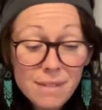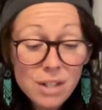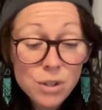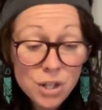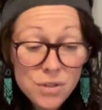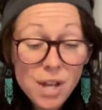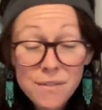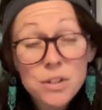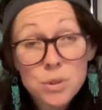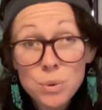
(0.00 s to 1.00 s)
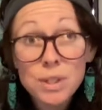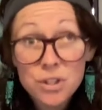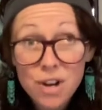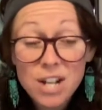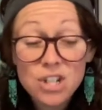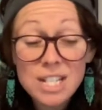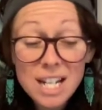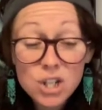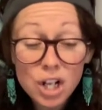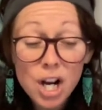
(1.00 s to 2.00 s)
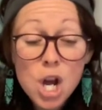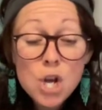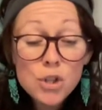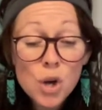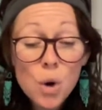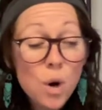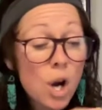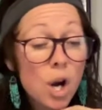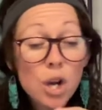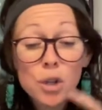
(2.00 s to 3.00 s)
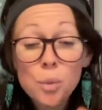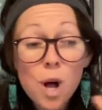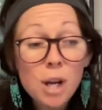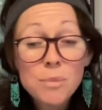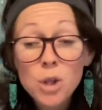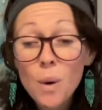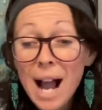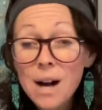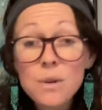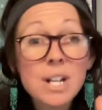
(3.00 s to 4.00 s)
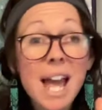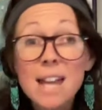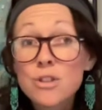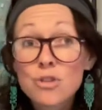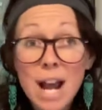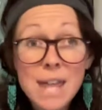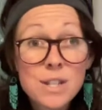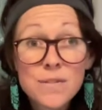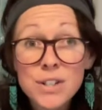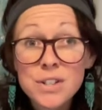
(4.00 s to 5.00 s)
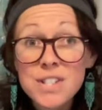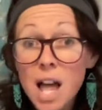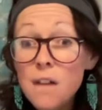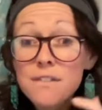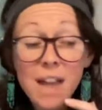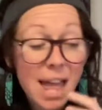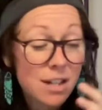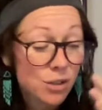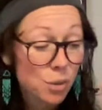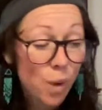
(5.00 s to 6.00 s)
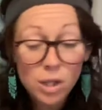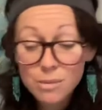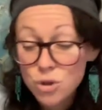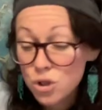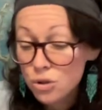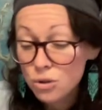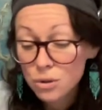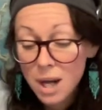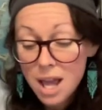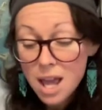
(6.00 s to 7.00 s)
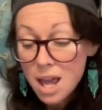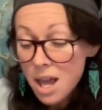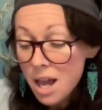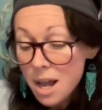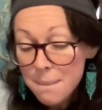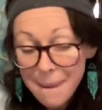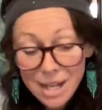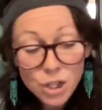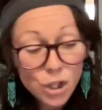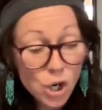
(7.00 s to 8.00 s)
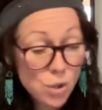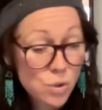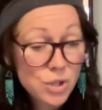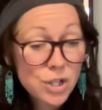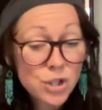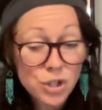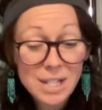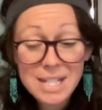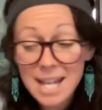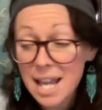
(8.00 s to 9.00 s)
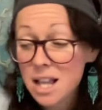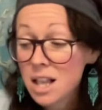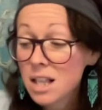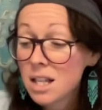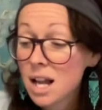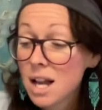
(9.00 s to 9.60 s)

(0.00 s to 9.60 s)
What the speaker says: your dual extraction tincture. So you're welcome to go out and try this for yourself, and you're welcome to make your own turkey tail